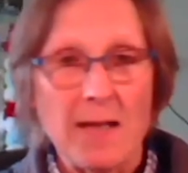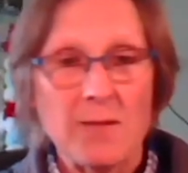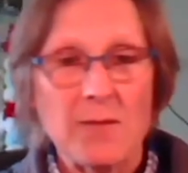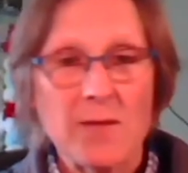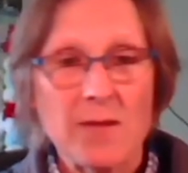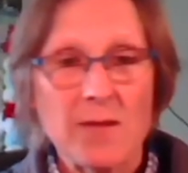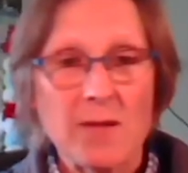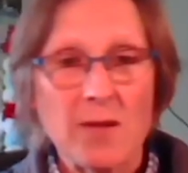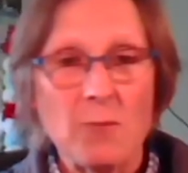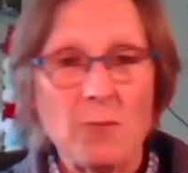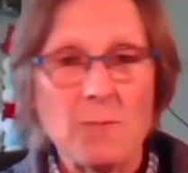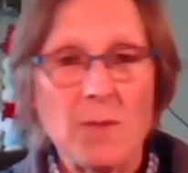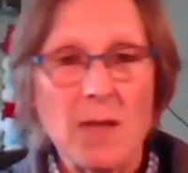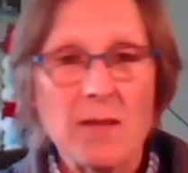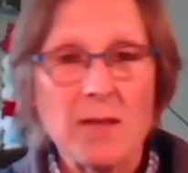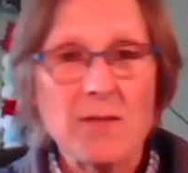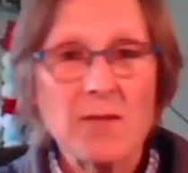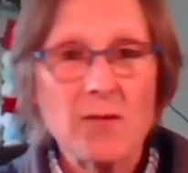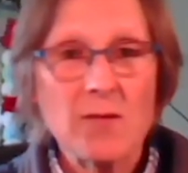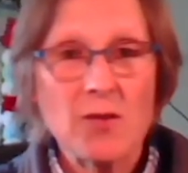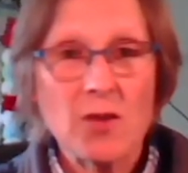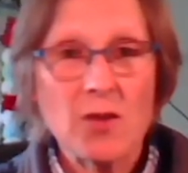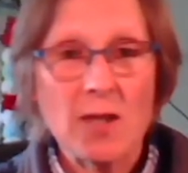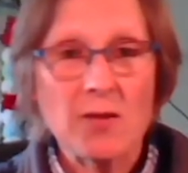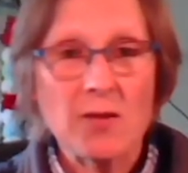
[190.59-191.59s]
So my
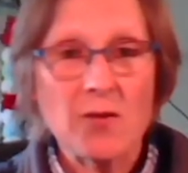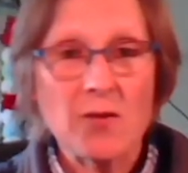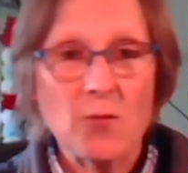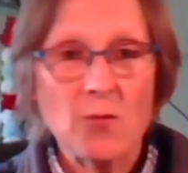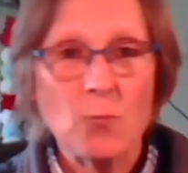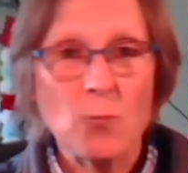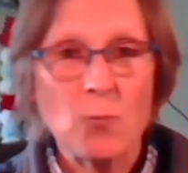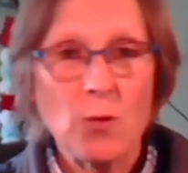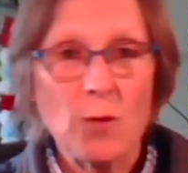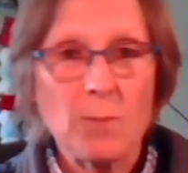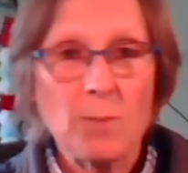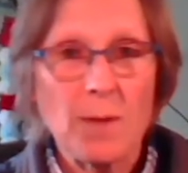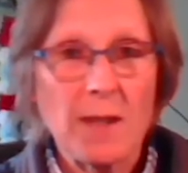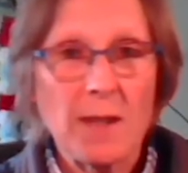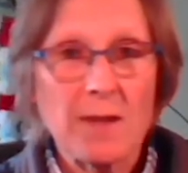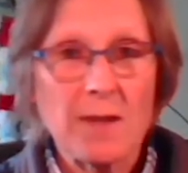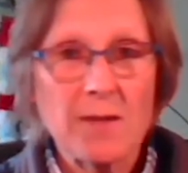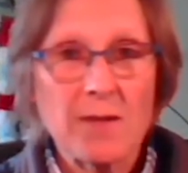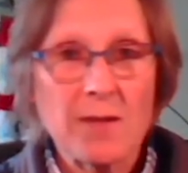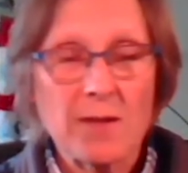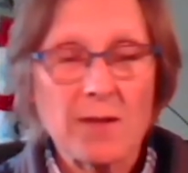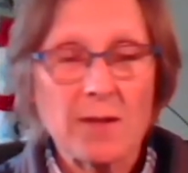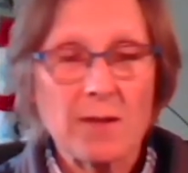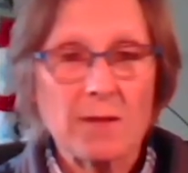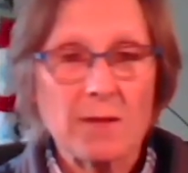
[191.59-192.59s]
suggestion would be
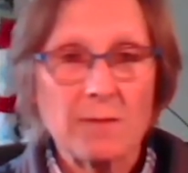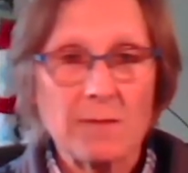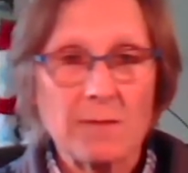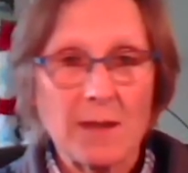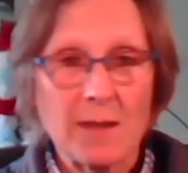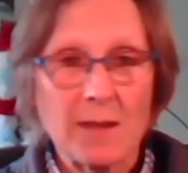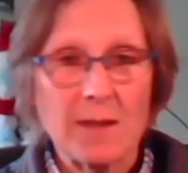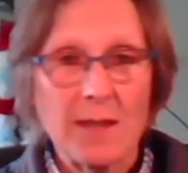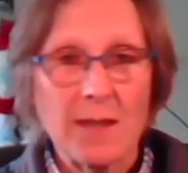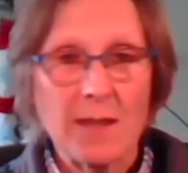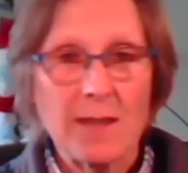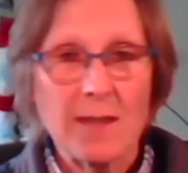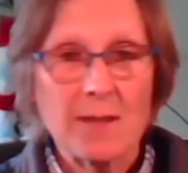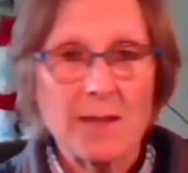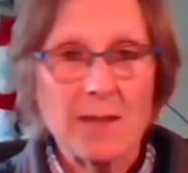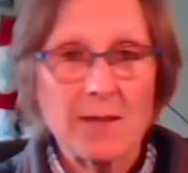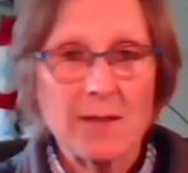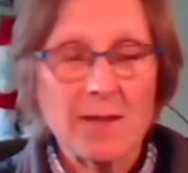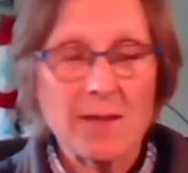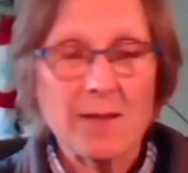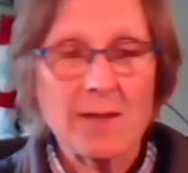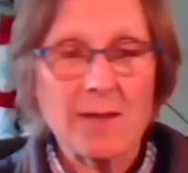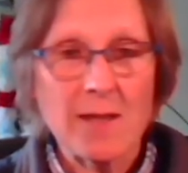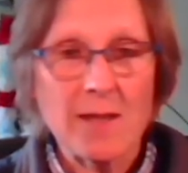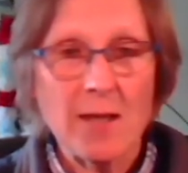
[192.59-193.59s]
to get
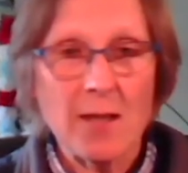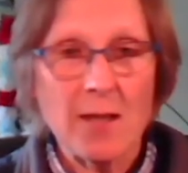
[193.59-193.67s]
this